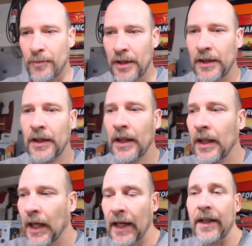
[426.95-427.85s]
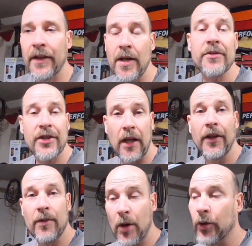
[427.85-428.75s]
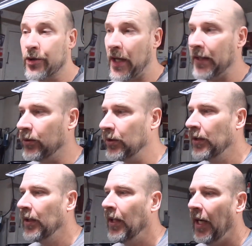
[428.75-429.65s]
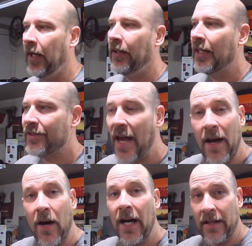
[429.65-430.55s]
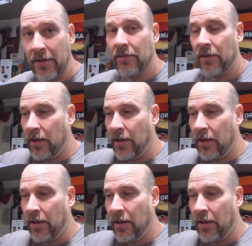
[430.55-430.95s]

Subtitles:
But I ended up selling the motorcycle, and that's how I